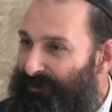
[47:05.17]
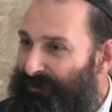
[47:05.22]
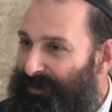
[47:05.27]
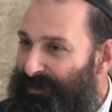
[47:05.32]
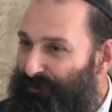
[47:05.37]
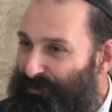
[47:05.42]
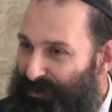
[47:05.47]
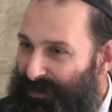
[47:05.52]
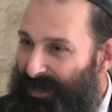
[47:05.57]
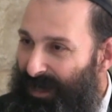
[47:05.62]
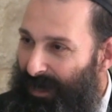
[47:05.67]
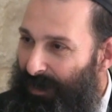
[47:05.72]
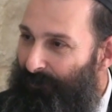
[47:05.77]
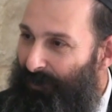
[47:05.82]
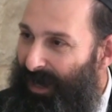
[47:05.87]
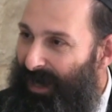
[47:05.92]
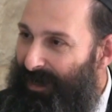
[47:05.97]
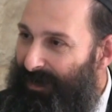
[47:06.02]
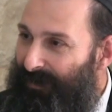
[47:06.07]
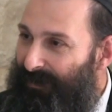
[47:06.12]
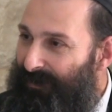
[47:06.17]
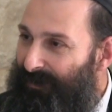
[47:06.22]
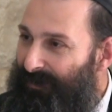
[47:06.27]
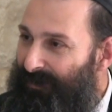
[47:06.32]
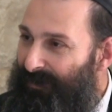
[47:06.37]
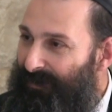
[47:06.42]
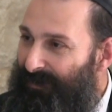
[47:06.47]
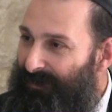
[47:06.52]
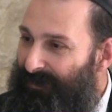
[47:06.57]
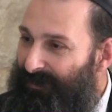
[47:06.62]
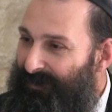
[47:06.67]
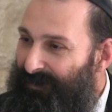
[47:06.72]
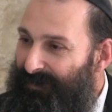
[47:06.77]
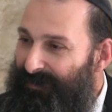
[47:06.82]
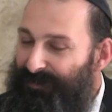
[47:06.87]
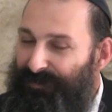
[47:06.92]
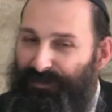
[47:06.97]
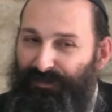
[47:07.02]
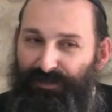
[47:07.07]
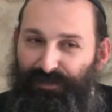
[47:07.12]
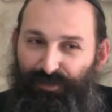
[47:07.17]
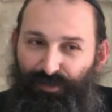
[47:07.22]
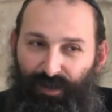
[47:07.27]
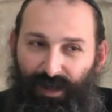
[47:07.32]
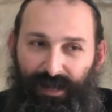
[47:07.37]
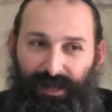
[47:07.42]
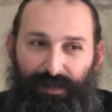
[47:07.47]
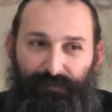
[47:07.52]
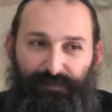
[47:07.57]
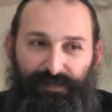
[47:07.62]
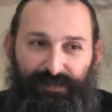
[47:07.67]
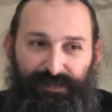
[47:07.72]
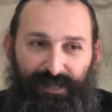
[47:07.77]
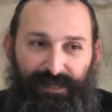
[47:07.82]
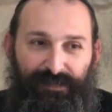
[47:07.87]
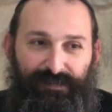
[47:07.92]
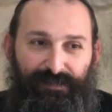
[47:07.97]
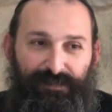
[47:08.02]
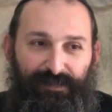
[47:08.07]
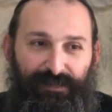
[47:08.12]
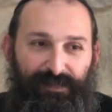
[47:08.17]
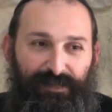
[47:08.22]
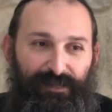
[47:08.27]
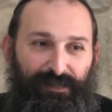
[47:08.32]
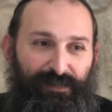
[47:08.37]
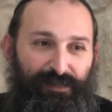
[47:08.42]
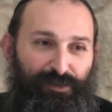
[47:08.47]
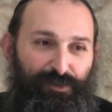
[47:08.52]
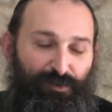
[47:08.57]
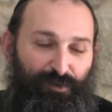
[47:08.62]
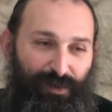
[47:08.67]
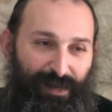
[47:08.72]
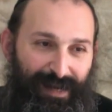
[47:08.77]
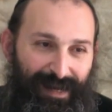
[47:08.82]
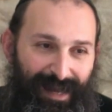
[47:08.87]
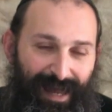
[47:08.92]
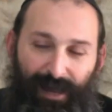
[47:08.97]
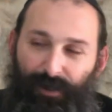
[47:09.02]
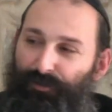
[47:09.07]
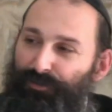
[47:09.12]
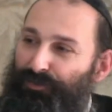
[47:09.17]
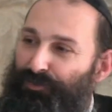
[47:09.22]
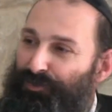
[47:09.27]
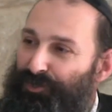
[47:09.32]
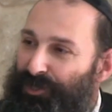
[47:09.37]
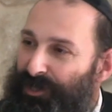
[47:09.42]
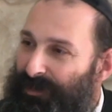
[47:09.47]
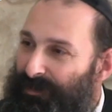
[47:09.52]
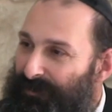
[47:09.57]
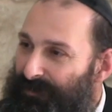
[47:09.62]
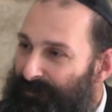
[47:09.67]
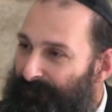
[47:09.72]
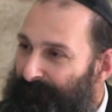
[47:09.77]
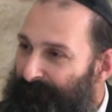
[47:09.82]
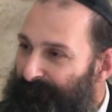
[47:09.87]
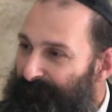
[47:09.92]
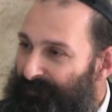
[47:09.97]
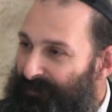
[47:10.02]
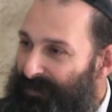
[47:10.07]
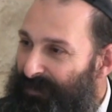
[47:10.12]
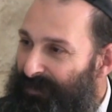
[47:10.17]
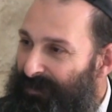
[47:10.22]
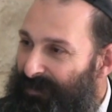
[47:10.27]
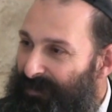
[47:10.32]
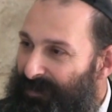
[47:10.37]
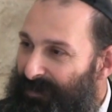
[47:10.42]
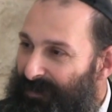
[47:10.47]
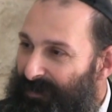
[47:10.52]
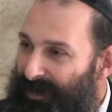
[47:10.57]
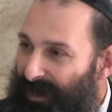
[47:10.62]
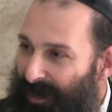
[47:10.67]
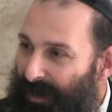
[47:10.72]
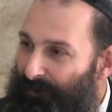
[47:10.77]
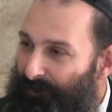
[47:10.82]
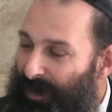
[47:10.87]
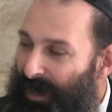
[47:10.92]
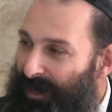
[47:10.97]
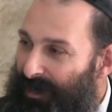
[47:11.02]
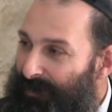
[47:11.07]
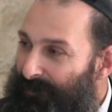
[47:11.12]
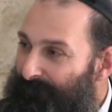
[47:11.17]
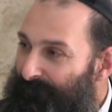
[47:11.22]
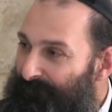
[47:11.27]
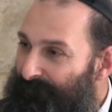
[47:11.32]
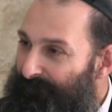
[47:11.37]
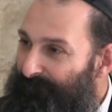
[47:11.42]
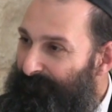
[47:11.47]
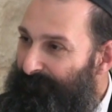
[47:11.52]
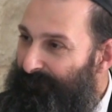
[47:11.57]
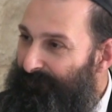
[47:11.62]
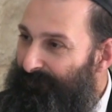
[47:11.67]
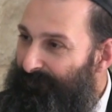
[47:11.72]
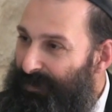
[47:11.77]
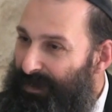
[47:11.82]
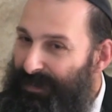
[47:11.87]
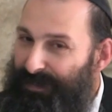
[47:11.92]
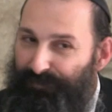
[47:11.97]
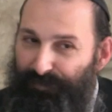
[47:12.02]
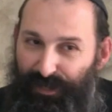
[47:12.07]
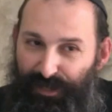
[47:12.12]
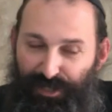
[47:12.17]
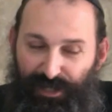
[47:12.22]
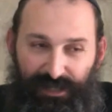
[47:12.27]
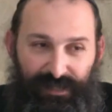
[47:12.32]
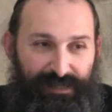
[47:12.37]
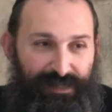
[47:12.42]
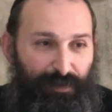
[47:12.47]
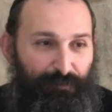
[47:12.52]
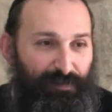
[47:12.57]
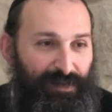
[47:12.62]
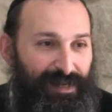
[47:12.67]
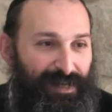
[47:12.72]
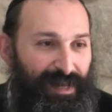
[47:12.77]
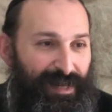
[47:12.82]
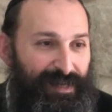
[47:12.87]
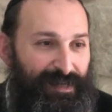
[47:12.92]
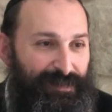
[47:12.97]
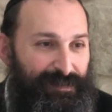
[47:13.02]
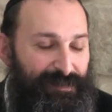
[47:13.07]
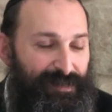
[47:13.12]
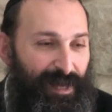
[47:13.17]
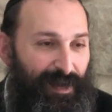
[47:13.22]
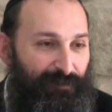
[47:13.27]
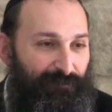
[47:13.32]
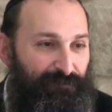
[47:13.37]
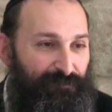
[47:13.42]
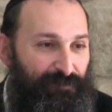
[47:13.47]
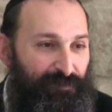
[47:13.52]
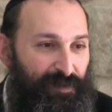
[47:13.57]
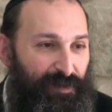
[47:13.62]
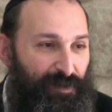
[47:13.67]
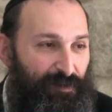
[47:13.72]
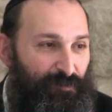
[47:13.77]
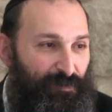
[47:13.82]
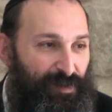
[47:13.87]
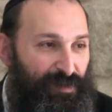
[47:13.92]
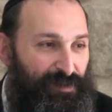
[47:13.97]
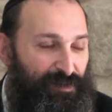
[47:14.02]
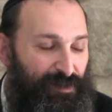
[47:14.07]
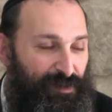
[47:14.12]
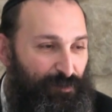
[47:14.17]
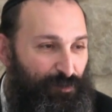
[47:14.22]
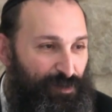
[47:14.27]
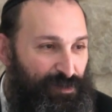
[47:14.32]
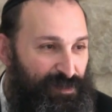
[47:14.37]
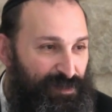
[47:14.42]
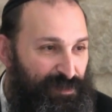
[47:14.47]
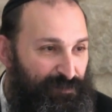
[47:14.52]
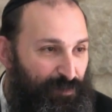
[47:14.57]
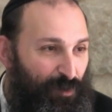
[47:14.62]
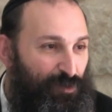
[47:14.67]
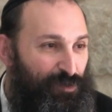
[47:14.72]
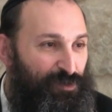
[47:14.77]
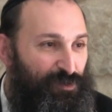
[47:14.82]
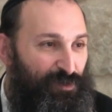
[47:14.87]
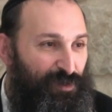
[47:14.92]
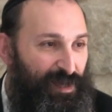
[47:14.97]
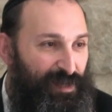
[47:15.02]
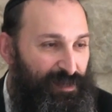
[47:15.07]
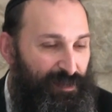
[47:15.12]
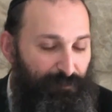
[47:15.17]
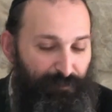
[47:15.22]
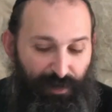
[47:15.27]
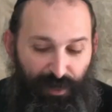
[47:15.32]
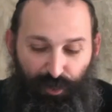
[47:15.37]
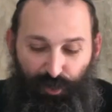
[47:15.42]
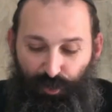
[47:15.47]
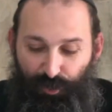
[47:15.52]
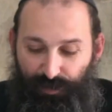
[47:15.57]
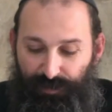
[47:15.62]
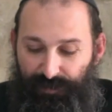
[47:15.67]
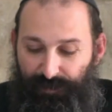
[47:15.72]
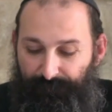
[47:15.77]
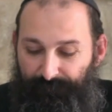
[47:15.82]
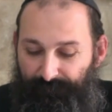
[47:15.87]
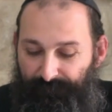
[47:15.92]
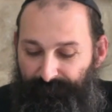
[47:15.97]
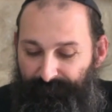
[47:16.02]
He was a Ramai. So the Torah comes and says, you're allowed to cheat a Ramai. Especially somebody like Esav, when he wasn't supposed to get the Brachot.